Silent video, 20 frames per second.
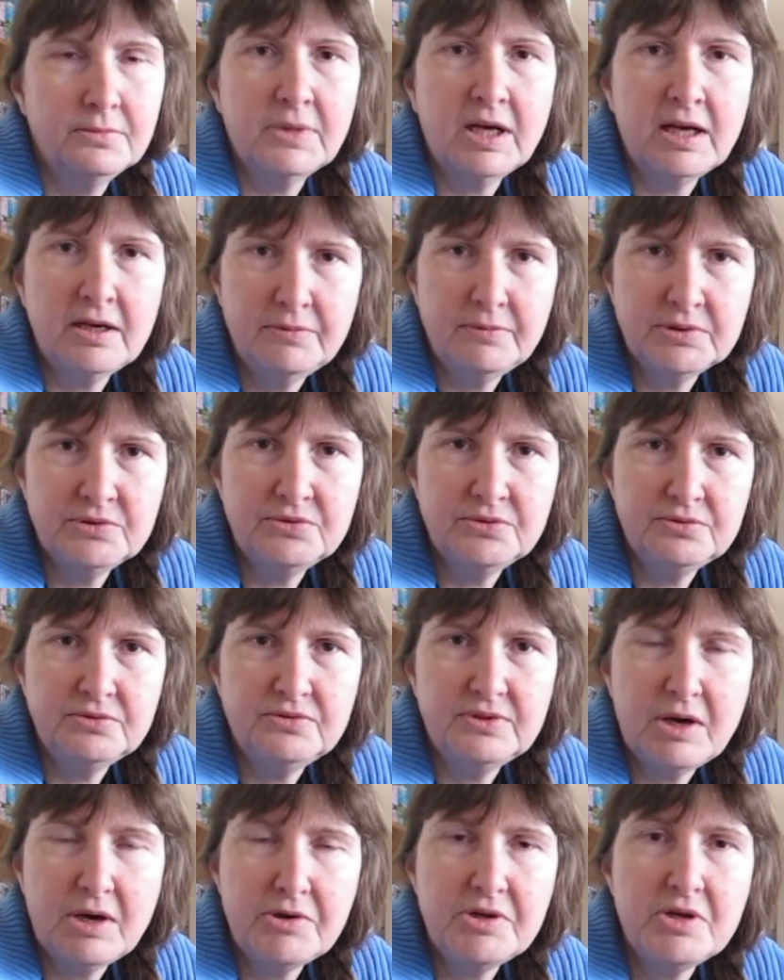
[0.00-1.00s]
I want to
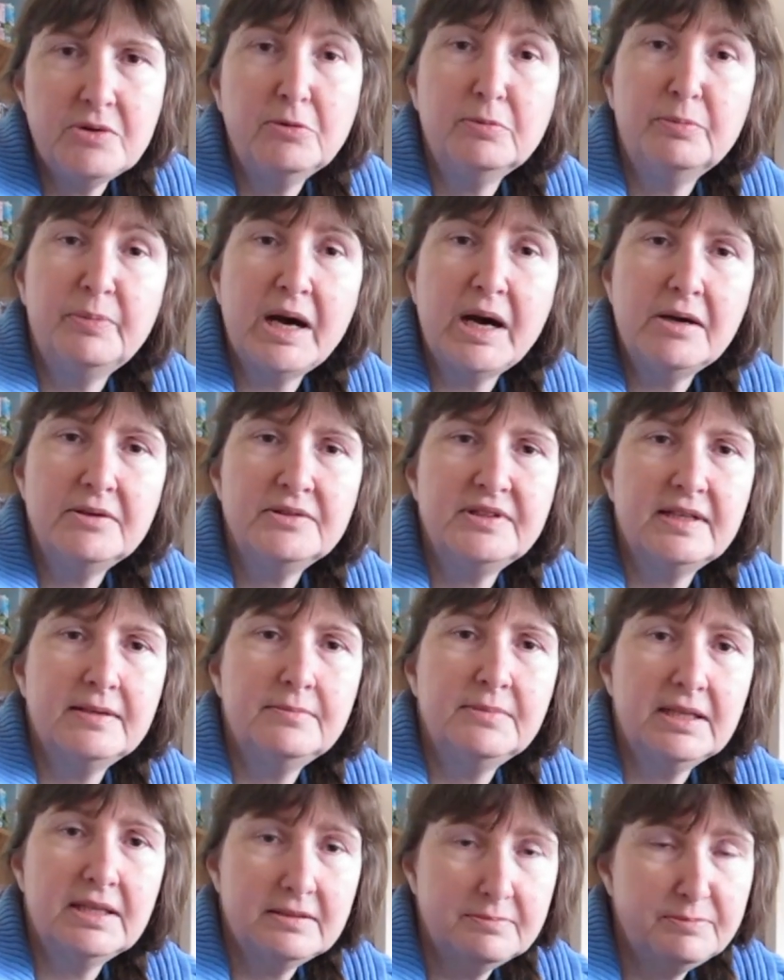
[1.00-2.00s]
tell you about
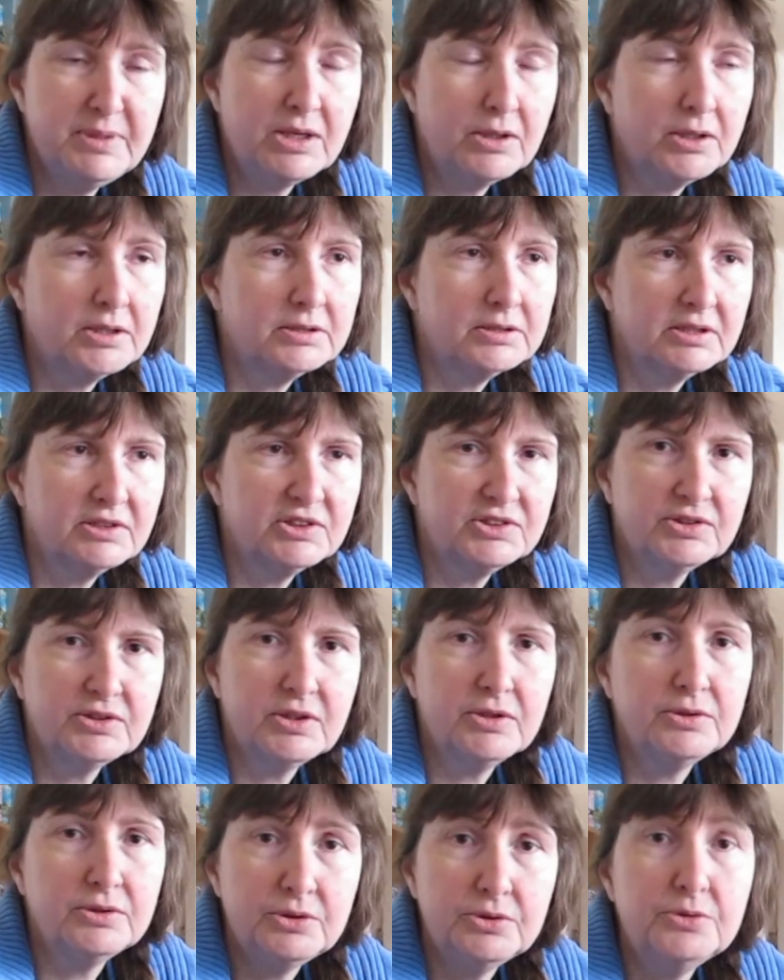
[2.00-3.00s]
them and be honest,
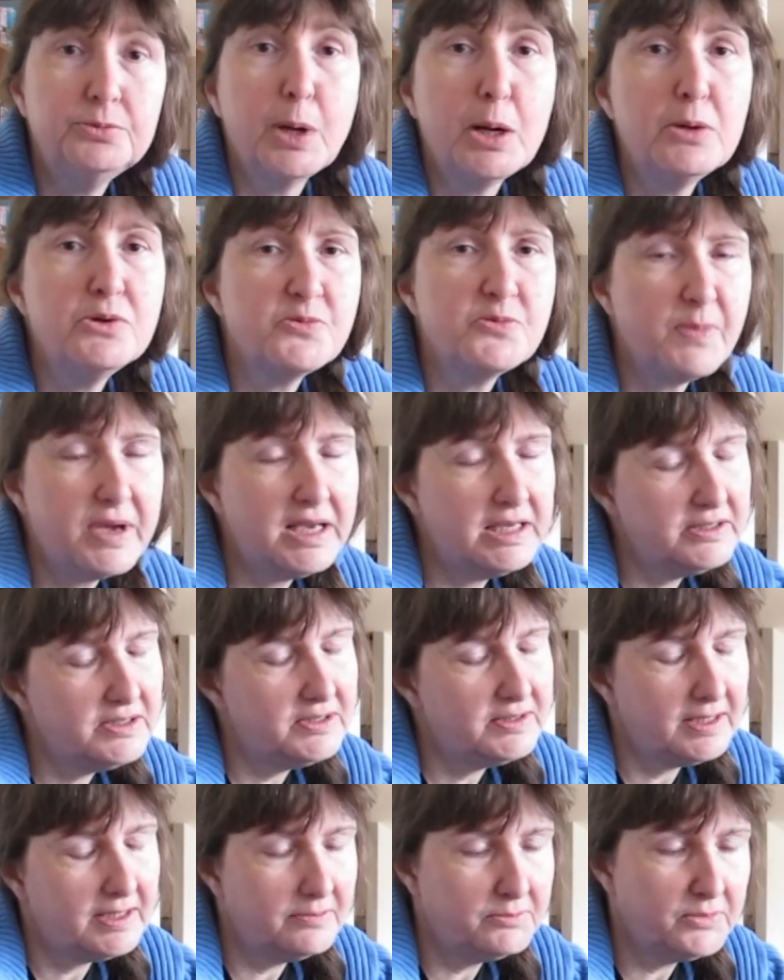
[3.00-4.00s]
so you won't make the
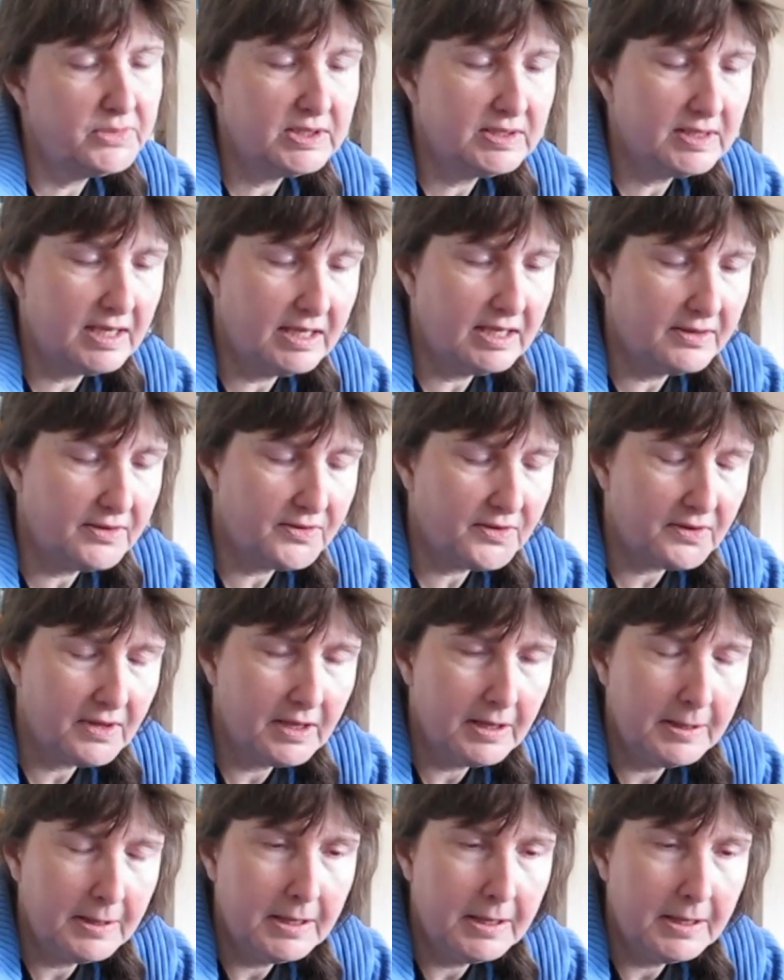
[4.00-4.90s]
same mistakes.